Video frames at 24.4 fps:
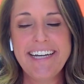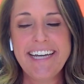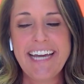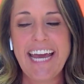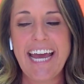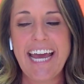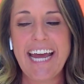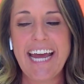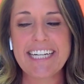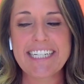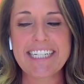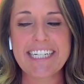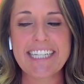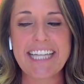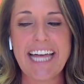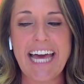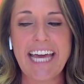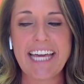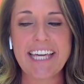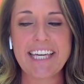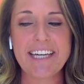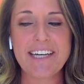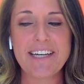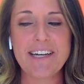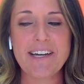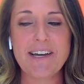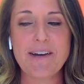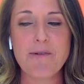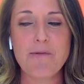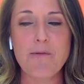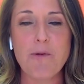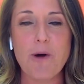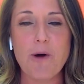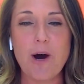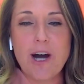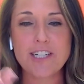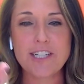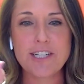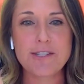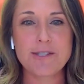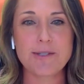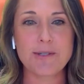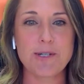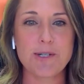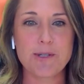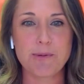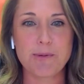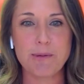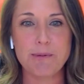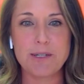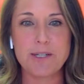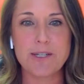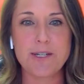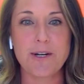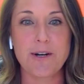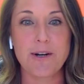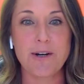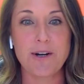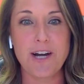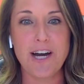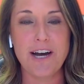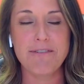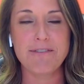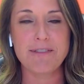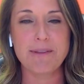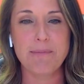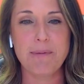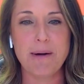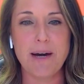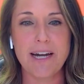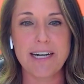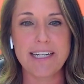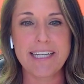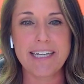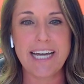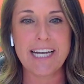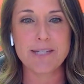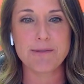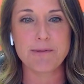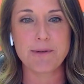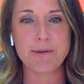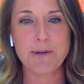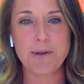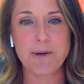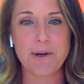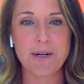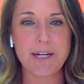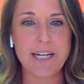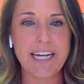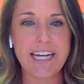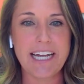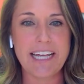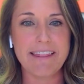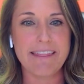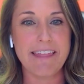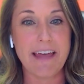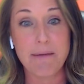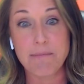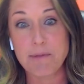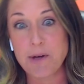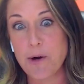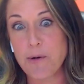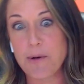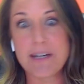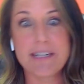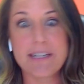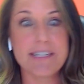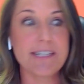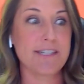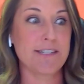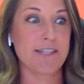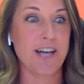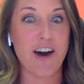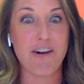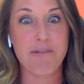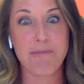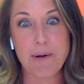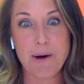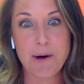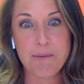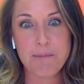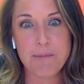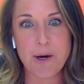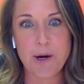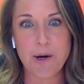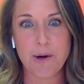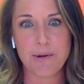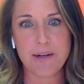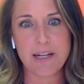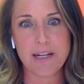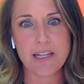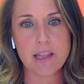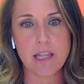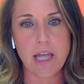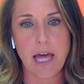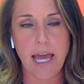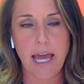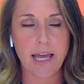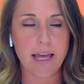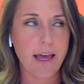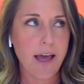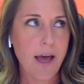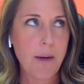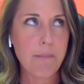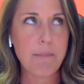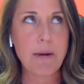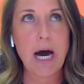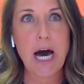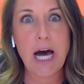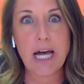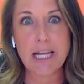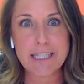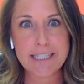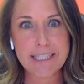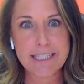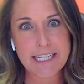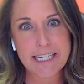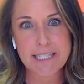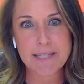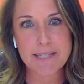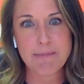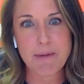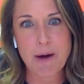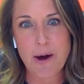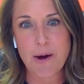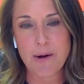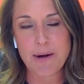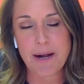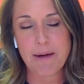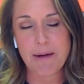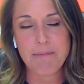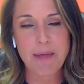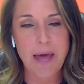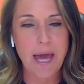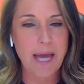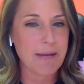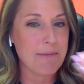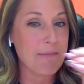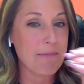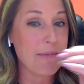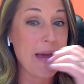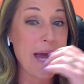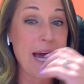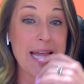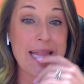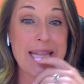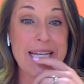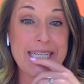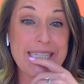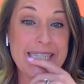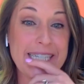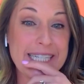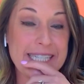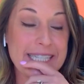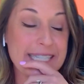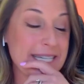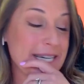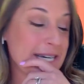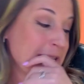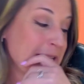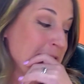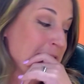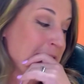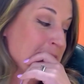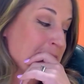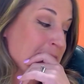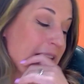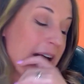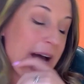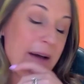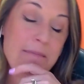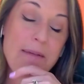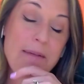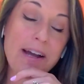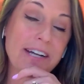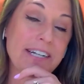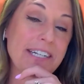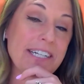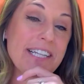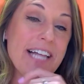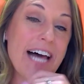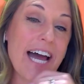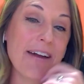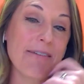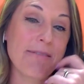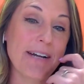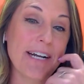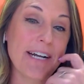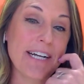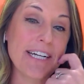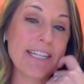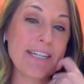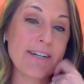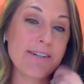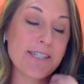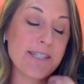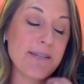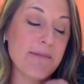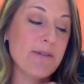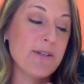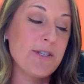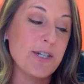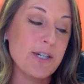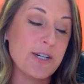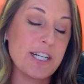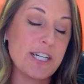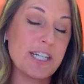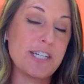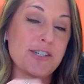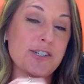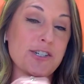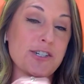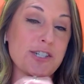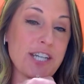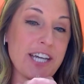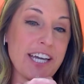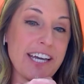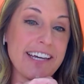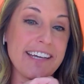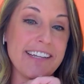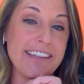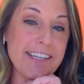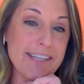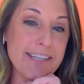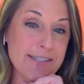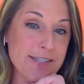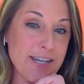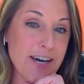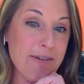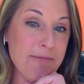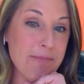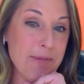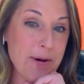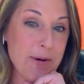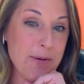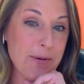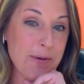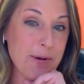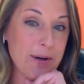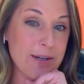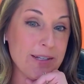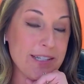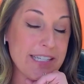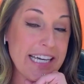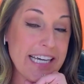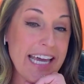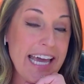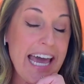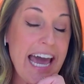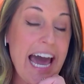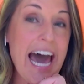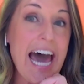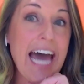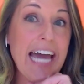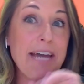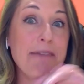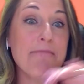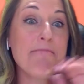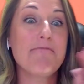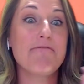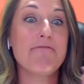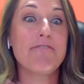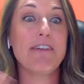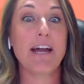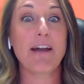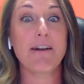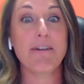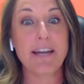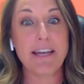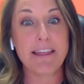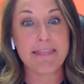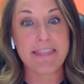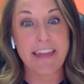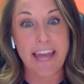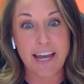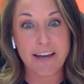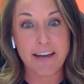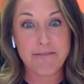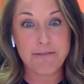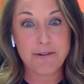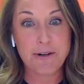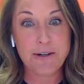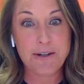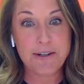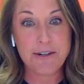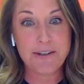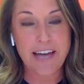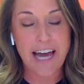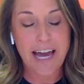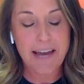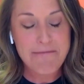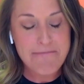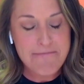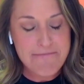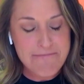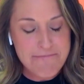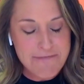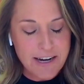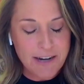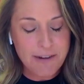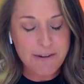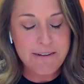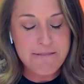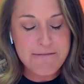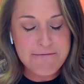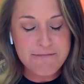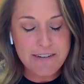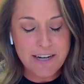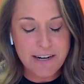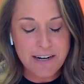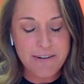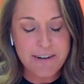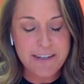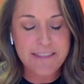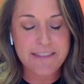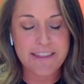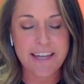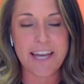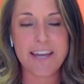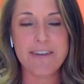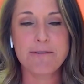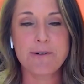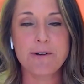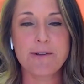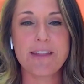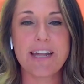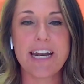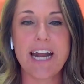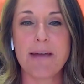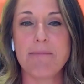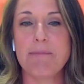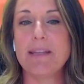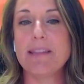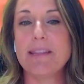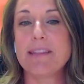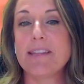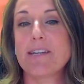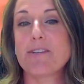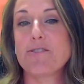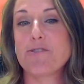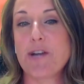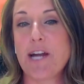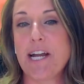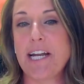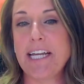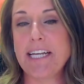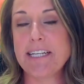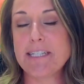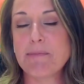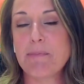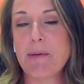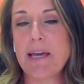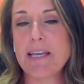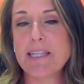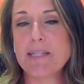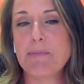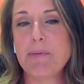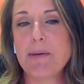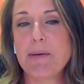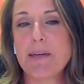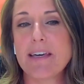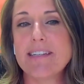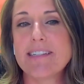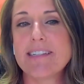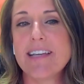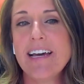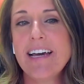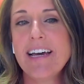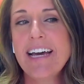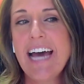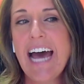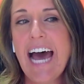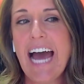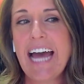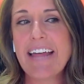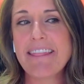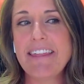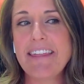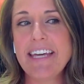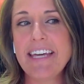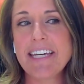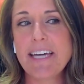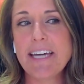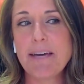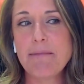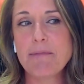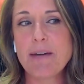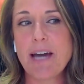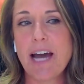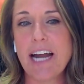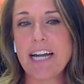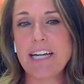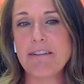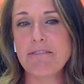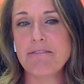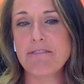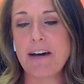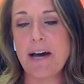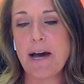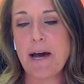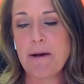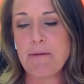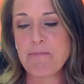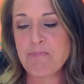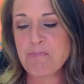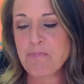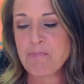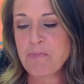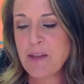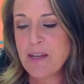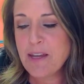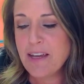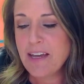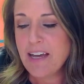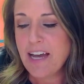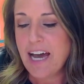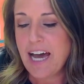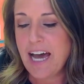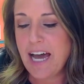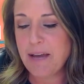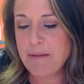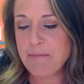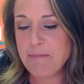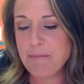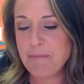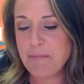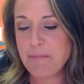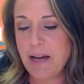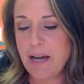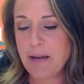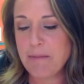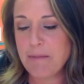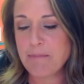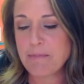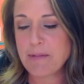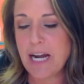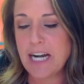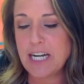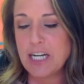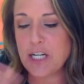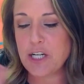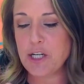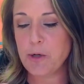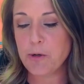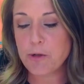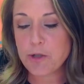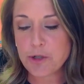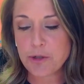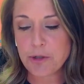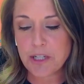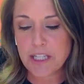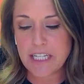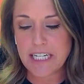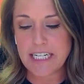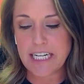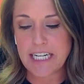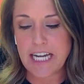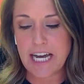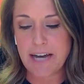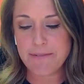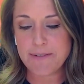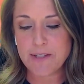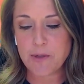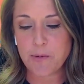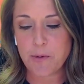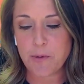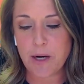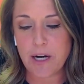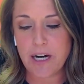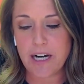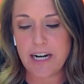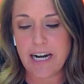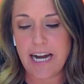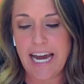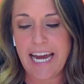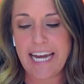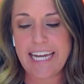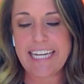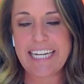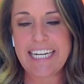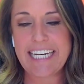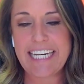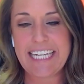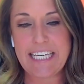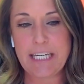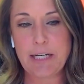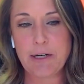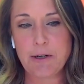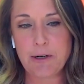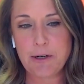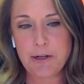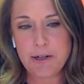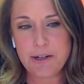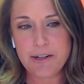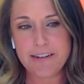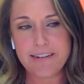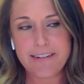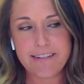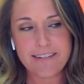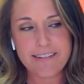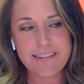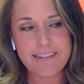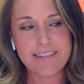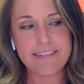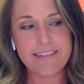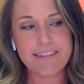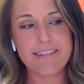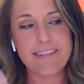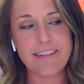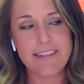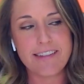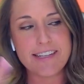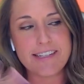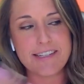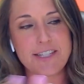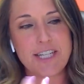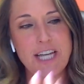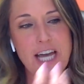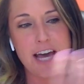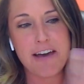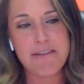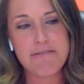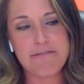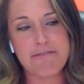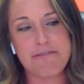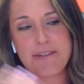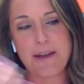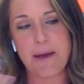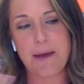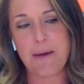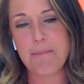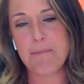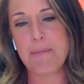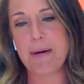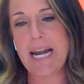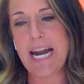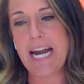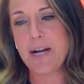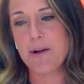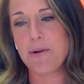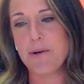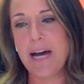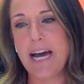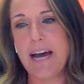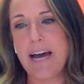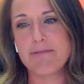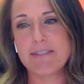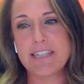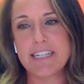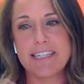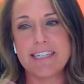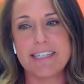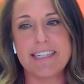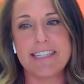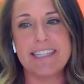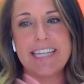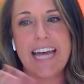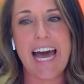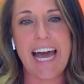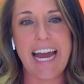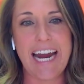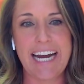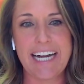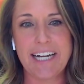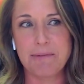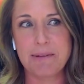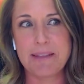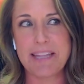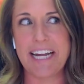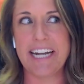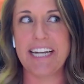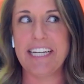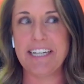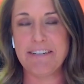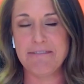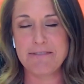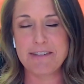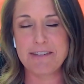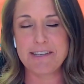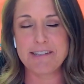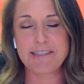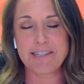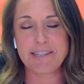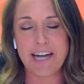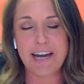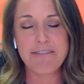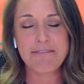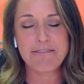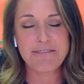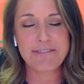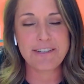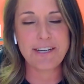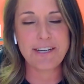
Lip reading: and to like watch as soon as we would turn off the podcast recording, them go into softball mode and like politics mode. I'm like, man, I'm not going to lie, Randy, there's some dirty shit in this softball world. I am very thankful. I'm very, very thankful that I'm in the training space because I think I'm kind of, I'm kind of neutral enough to where I can hear the stuff, but I don't have to side with any of the stuff,